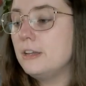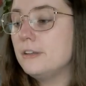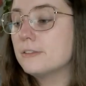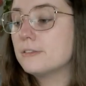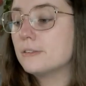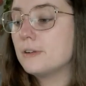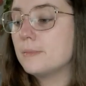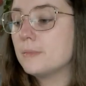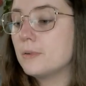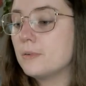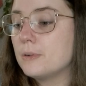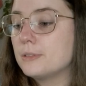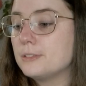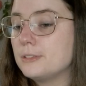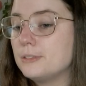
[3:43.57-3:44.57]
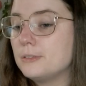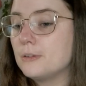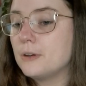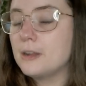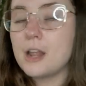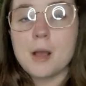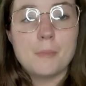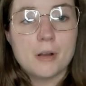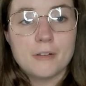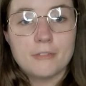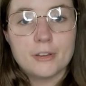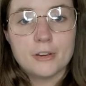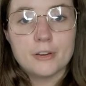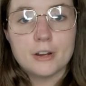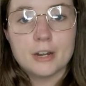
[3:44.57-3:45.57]
So I'm going to go ahead and hop off
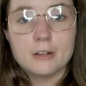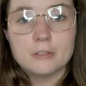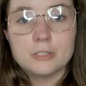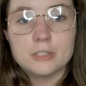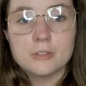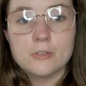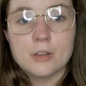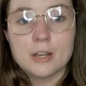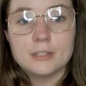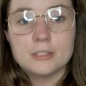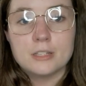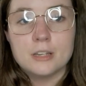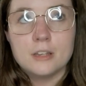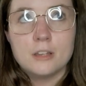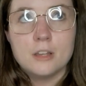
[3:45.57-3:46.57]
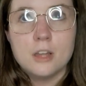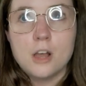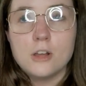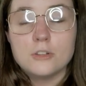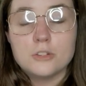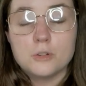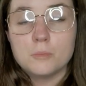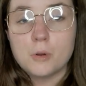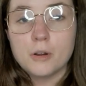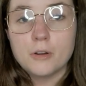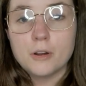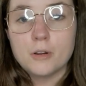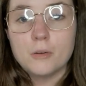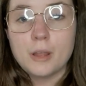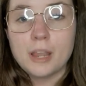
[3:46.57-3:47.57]
here, and I'll see you guys
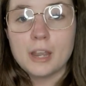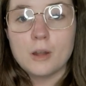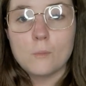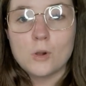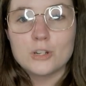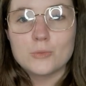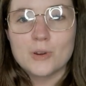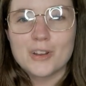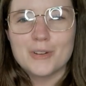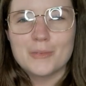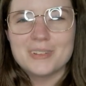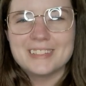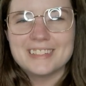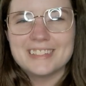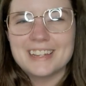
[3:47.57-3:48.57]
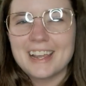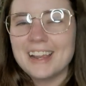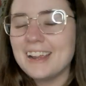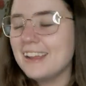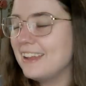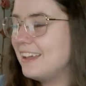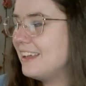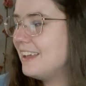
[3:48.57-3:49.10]
tomorrow and watch work on Wednesday.